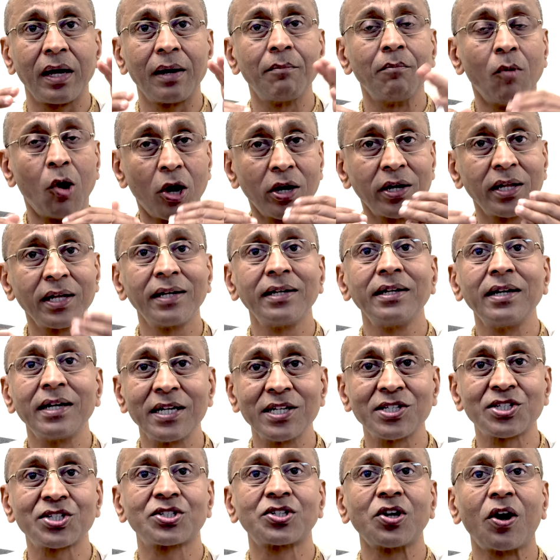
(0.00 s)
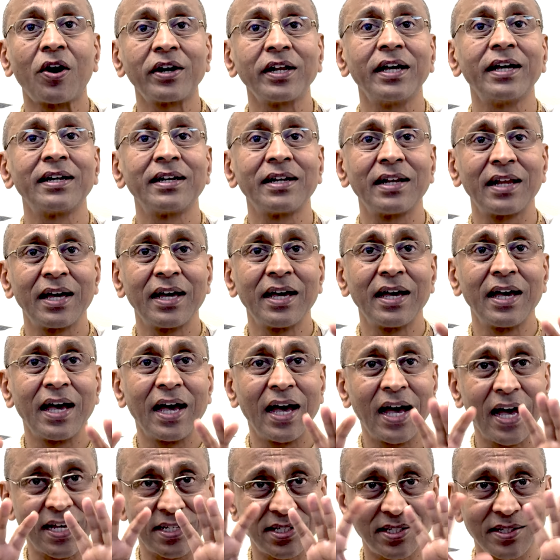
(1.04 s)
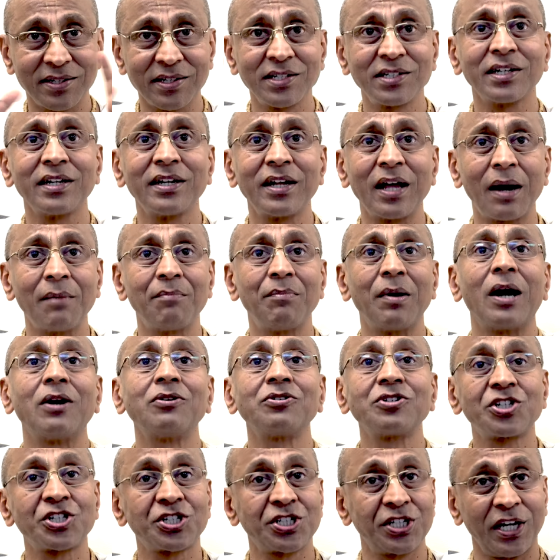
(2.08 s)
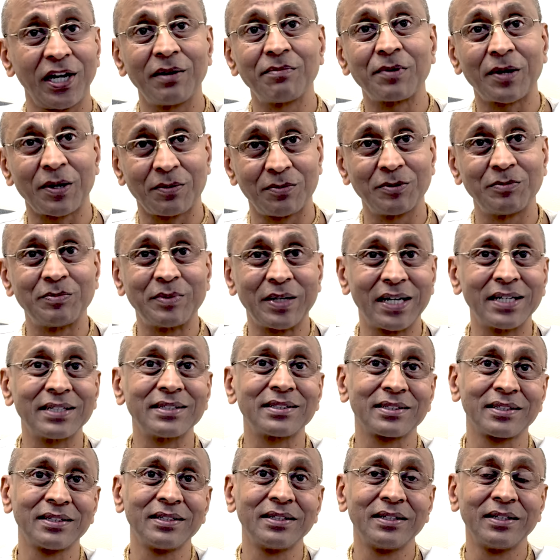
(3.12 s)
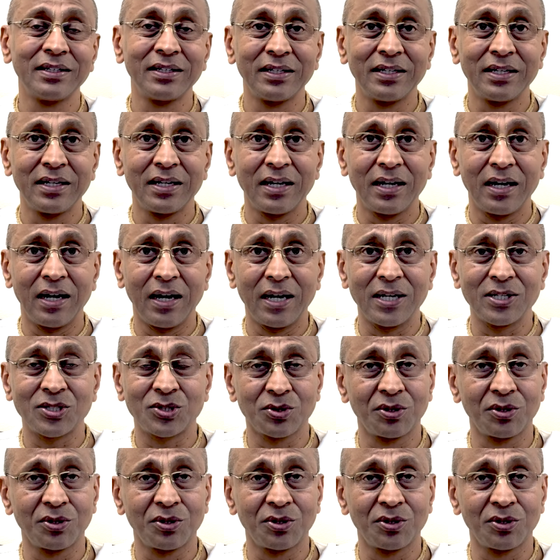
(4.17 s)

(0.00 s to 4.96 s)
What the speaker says: modern historian has written about Srila Prabhupada.